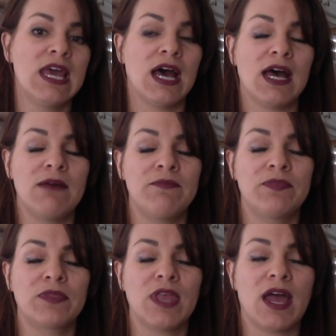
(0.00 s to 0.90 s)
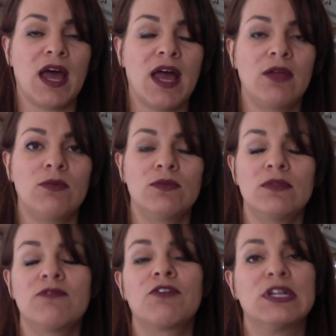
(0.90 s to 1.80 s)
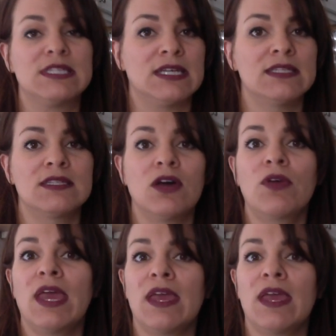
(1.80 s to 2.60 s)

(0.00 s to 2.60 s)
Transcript: For instance, okay,